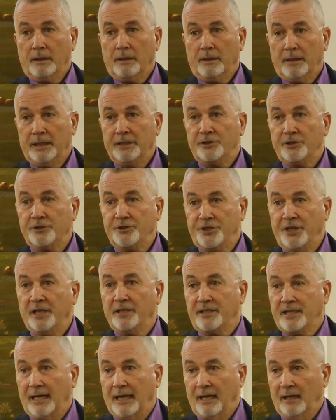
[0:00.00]
these are
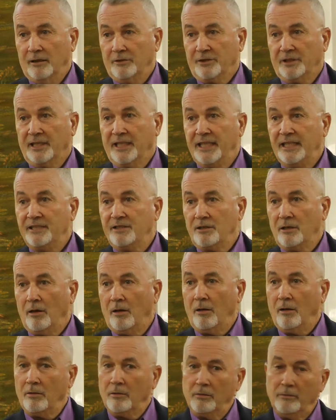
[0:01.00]
Gentiles, and he's
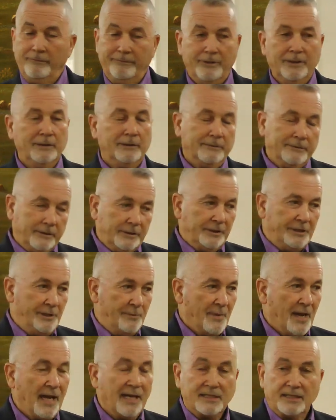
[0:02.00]
on, you
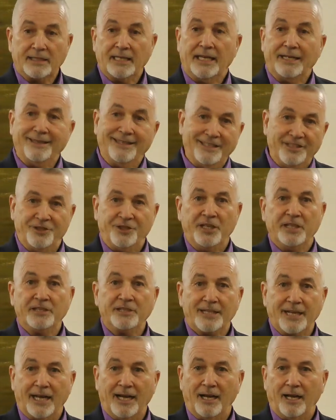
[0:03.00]
might say, the
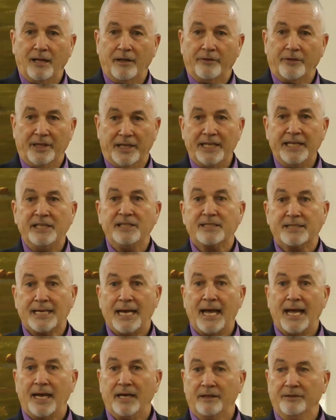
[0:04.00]
Gentile, the east
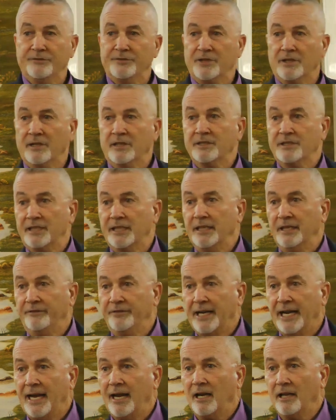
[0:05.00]
side of the Sea of
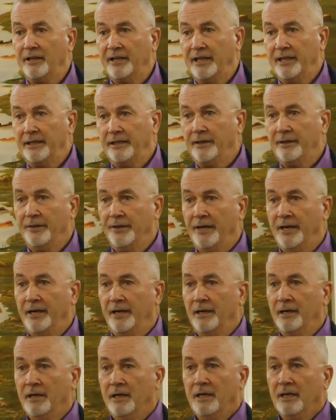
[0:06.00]
Galilee
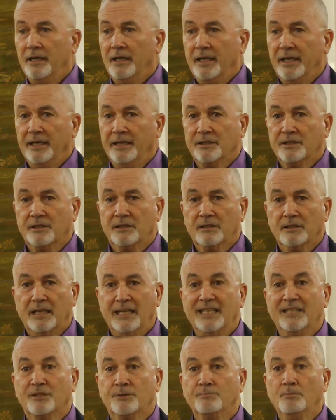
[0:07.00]
there is
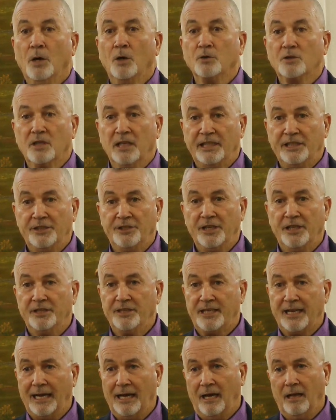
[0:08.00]
mostly
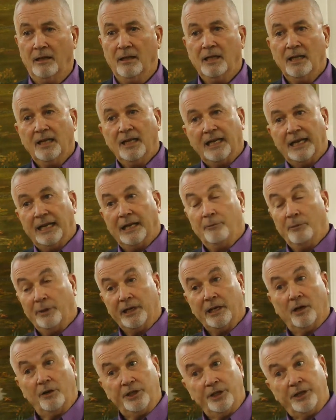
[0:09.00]
Gentile. And then we
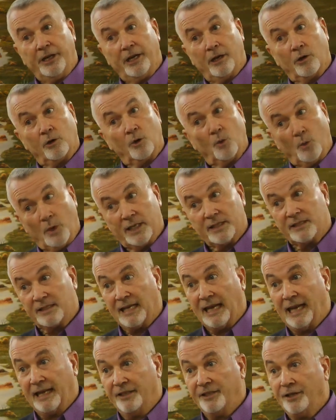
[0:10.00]
know you can get on the west
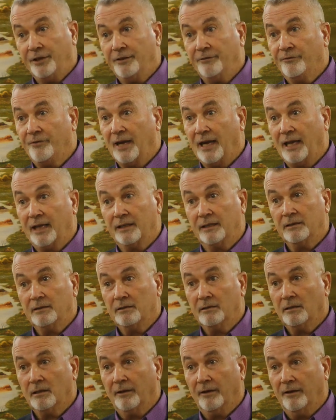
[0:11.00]
side and you can find
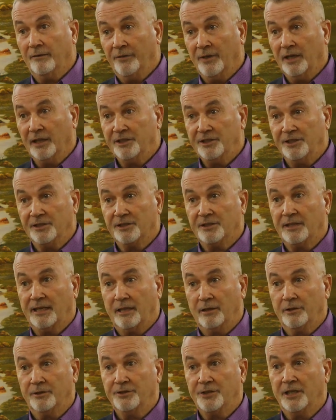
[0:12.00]
villages that
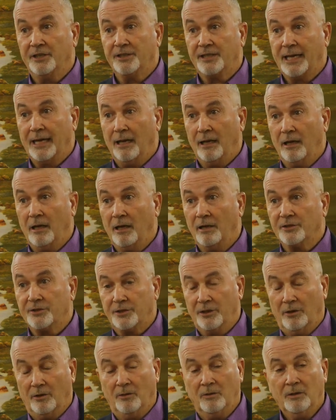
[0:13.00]
are Gentile
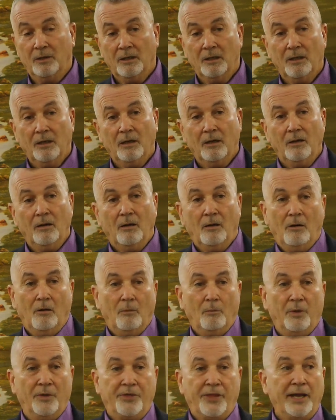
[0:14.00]
also.
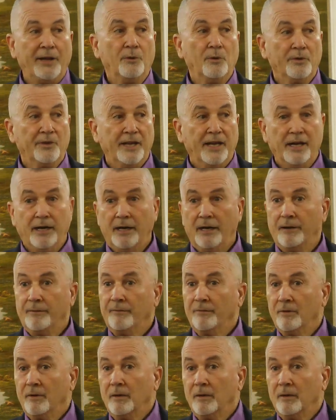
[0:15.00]
But they were there